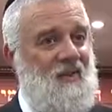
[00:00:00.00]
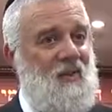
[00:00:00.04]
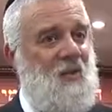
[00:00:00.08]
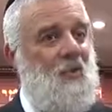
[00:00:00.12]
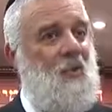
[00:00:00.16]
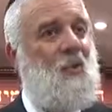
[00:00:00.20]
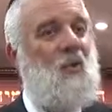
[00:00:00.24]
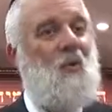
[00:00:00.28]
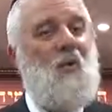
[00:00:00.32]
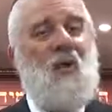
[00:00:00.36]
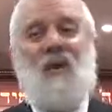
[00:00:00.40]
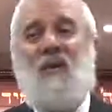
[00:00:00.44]

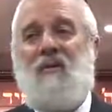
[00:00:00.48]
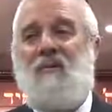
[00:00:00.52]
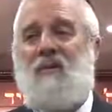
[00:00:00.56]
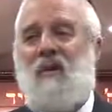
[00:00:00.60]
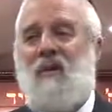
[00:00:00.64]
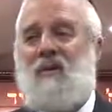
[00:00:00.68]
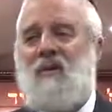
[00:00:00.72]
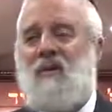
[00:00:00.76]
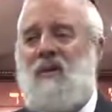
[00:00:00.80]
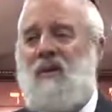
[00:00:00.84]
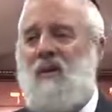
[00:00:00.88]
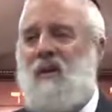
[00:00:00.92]
You're aware of
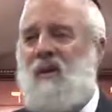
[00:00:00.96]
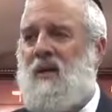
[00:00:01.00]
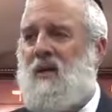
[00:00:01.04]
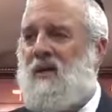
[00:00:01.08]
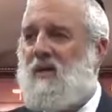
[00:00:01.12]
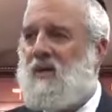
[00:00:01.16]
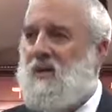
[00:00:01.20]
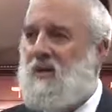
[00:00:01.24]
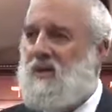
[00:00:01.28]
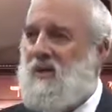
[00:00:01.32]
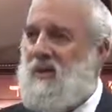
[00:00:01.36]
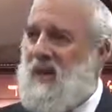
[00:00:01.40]
it.
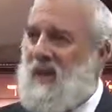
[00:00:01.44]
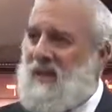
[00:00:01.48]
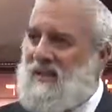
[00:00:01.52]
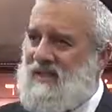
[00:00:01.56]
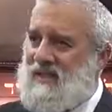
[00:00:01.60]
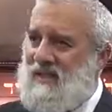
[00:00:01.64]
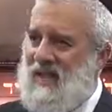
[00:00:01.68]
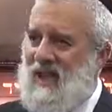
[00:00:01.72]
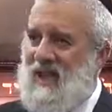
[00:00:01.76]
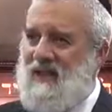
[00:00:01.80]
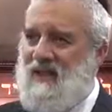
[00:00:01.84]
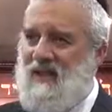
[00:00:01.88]
So
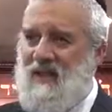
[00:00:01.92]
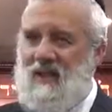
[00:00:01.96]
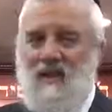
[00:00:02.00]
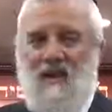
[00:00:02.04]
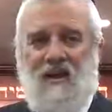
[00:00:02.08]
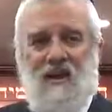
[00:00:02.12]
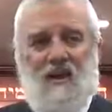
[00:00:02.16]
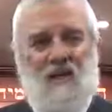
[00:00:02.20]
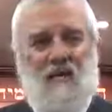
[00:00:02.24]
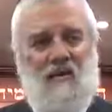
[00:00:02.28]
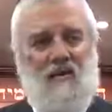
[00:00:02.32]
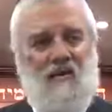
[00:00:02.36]
that's the idea
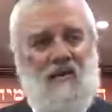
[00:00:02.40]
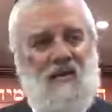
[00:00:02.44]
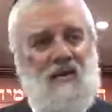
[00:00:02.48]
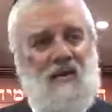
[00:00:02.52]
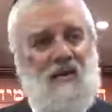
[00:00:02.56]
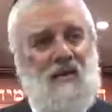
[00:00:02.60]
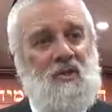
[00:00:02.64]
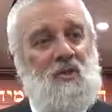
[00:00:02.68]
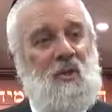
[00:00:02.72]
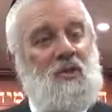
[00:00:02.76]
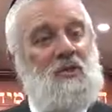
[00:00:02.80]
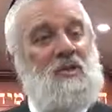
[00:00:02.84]
here.
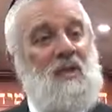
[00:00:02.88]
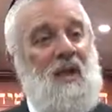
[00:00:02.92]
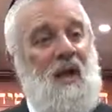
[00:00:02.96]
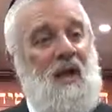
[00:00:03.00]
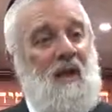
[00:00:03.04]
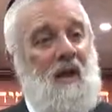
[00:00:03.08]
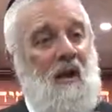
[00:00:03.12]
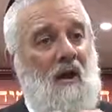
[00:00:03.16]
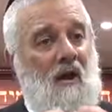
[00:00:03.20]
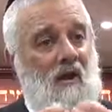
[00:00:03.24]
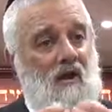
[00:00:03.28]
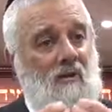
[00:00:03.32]
Just
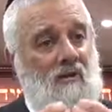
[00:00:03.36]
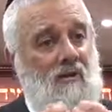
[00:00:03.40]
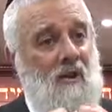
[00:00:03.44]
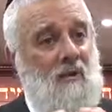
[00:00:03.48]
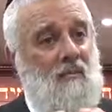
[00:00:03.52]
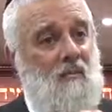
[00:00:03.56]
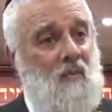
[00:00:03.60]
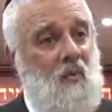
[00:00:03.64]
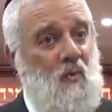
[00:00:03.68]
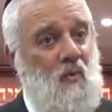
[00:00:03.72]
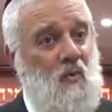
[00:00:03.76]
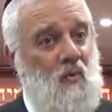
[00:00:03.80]
like our
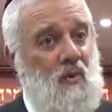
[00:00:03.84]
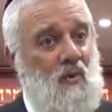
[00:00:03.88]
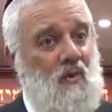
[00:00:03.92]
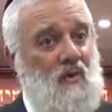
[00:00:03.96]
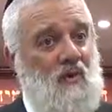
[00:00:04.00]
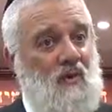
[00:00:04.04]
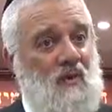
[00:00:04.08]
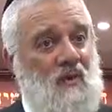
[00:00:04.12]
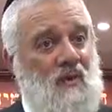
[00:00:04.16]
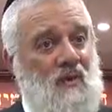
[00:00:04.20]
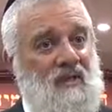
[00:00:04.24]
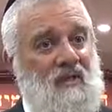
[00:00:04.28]
dibur
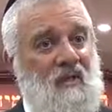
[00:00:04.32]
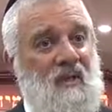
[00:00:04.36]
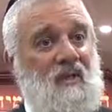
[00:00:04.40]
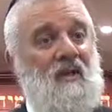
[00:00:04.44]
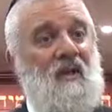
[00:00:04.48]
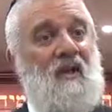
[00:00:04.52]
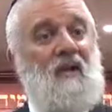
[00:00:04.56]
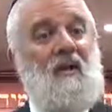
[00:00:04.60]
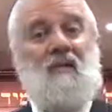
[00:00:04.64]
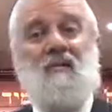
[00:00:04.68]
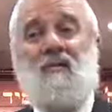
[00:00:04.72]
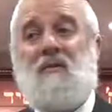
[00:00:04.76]
is
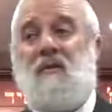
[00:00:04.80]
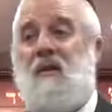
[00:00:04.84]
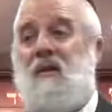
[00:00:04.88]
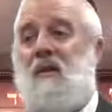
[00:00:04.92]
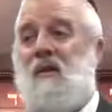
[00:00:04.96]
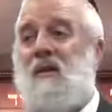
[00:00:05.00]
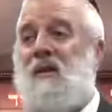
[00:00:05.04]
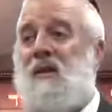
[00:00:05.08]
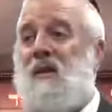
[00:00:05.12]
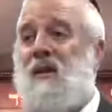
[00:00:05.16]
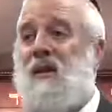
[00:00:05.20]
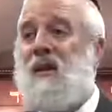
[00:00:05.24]
annulled
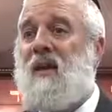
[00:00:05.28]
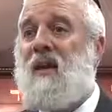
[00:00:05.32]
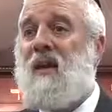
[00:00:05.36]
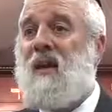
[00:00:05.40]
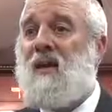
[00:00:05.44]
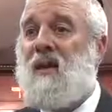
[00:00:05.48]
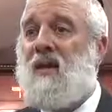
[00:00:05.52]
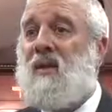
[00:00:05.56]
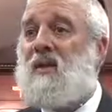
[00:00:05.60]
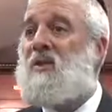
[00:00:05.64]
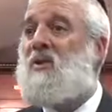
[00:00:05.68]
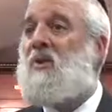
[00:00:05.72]

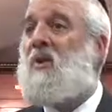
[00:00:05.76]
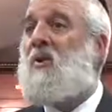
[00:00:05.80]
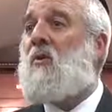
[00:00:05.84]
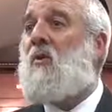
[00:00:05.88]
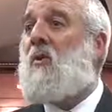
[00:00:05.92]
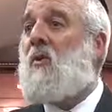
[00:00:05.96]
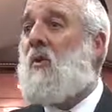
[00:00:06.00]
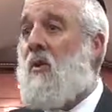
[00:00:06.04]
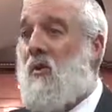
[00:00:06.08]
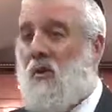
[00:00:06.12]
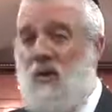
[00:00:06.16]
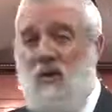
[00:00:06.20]
in its
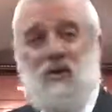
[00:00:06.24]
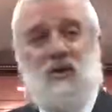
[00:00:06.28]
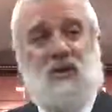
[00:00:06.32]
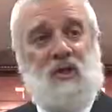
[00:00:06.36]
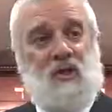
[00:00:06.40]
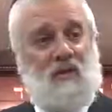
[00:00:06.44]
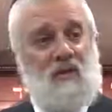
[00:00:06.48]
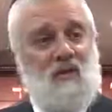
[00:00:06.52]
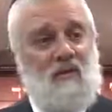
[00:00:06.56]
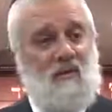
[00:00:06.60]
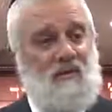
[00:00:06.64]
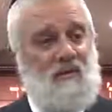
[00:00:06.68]

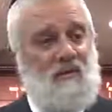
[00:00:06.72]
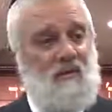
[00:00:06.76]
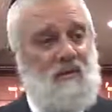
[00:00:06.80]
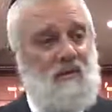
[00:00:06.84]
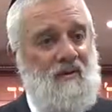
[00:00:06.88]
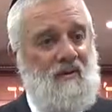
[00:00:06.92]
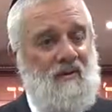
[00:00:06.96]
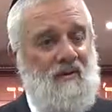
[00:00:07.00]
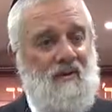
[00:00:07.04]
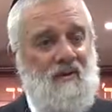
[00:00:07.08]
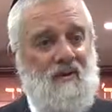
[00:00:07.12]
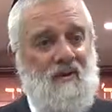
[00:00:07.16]
origin,
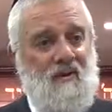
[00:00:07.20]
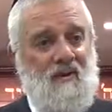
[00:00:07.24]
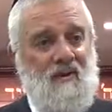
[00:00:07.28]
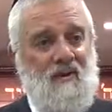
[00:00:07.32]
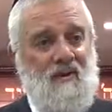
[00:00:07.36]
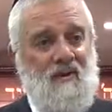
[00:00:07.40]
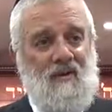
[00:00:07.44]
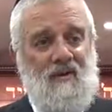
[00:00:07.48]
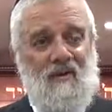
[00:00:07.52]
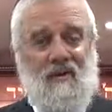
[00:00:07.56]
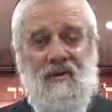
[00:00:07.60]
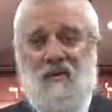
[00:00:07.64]

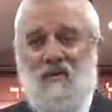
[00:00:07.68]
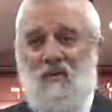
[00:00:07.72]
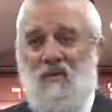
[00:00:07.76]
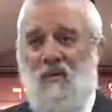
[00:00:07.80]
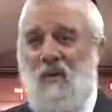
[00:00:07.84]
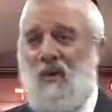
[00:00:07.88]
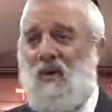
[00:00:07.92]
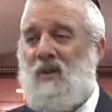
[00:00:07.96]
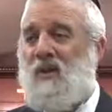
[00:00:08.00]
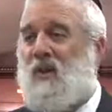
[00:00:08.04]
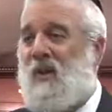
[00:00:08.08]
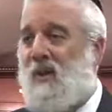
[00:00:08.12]

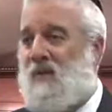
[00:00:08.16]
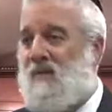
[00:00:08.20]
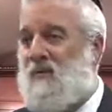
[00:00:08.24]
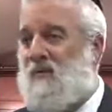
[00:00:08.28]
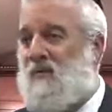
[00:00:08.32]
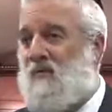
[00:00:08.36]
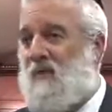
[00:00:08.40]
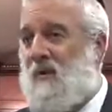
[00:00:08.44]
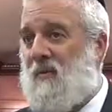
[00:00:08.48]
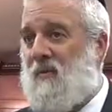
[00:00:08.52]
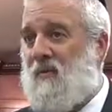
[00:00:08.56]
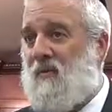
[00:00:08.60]
where it
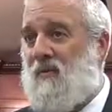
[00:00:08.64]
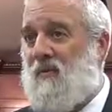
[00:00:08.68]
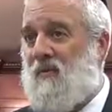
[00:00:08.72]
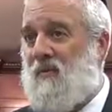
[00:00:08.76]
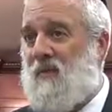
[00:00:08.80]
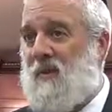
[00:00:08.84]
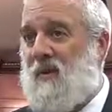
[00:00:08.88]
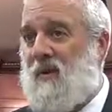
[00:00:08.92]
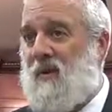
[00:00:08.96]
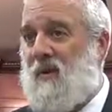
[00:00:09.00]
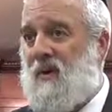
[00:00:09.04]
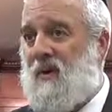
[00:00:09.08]
comes from,
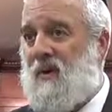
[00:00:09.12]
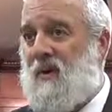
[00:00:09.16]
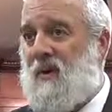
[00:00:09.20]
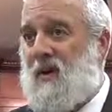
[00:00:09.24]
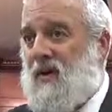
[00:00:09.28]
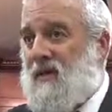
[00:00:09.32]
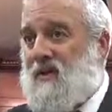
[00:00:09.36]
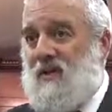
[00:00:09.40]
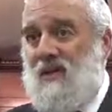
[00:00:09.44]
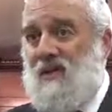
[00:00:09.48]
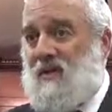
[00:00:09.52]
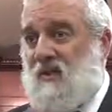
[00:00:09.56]

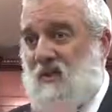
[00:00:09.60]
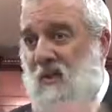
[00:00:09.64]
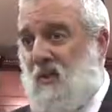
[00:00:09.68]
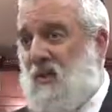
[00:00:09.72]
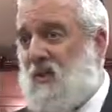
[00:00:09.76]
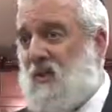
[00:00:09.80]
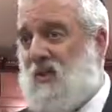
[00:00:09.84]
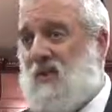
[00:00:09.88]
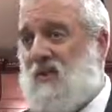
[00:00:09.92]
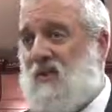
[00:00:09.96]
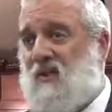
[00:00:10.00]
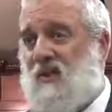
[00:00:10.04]
it is as
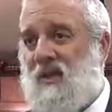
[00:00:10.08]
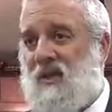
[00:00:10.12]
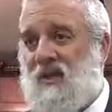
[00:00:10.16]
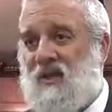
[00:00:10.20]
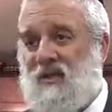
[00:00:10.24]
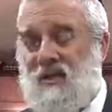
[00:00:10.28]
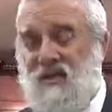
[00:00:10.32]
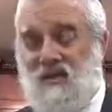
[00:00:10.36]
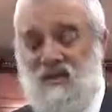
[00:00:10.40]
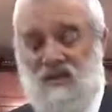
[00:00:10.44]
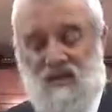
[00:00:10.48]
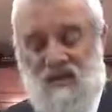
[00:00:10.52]
though it doesn't
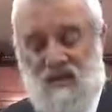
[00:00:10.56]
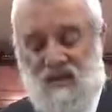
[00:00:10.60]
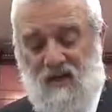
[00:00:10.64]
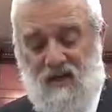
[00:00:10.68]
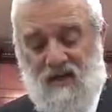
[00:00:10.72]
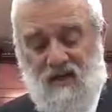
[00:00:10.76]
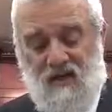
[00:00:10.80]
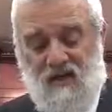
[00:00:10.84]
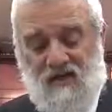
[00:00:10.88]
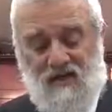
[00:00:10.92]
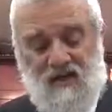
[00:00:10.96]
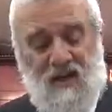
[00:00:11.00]
exist.
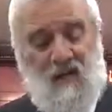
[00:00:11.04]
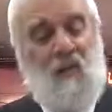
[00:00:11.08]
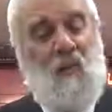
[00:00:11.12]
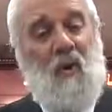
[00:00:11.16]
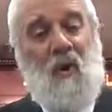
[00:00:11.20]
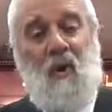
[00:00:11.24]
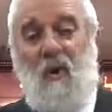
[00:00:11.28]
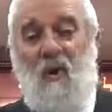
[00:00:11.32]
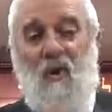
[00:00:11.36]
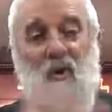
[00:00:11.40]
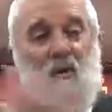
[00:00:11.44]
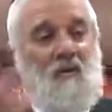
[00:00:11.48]
In the same
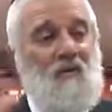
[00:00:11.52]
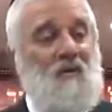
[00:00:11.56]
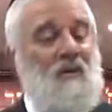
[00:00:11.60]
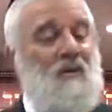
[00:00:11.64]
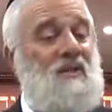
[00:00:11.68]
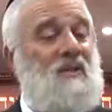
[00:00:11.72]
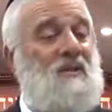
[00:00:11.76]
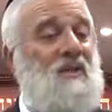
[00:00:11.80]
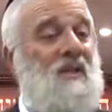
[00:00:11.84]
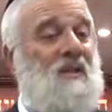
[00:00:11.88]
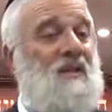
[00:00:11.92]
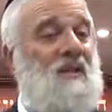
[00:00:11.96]
way, all of
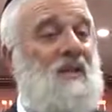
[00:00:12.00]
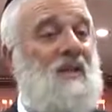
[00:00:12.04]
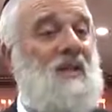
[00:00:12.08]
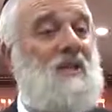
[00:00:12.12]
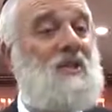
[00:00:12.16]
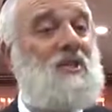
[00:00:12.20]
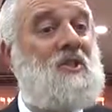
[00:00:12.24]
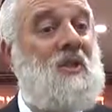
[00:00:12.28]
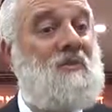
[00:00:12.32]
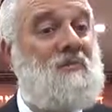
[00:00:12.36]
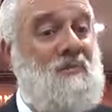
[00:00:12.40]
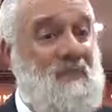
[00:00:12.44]
these things that
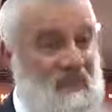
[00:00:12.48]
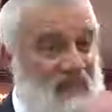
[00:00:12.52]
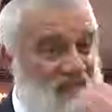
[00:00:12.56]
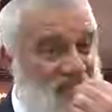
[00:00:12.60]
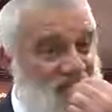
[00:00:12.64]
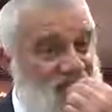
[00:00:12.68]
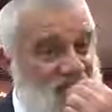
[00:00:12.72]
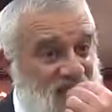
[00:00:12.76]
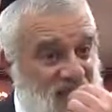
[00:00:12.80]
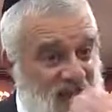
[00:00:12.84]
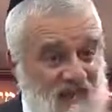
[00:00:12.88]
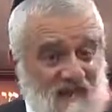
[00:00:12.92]
Hashem
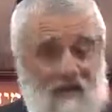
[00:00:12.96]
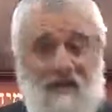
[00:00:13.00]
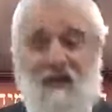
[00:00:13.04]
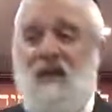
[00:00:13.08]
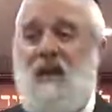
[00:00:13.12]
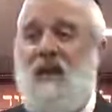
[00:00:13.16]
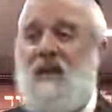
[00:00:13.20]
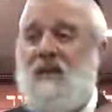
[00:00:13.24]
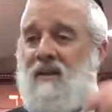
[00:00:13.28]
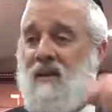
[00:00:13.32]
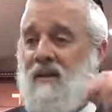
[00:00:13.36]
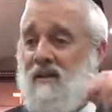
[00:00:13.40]
said
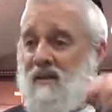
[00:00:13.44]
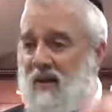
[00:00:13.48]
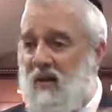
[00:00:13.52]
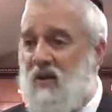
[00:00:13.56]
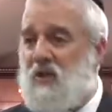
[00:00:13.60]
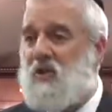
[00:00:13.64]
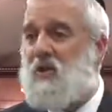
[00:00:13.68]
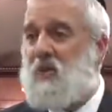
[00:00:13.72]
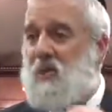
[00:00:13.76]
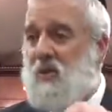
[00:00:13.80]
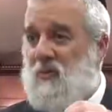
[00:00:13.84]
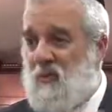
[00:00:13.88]
that they
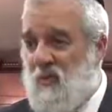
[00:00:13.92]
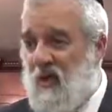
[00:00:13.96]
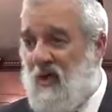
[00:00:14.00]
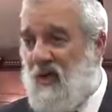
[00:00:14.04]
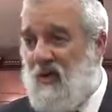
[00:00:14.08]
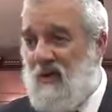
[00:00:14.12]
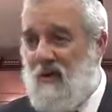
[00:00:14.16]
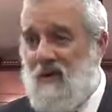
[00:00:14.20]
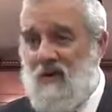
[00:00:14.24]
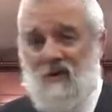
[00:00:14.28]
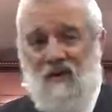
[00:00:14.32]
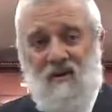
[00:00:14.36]
should
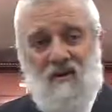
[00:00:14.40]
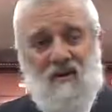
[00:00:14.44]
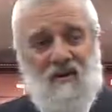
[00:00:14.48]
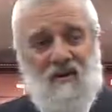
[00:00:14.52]
be,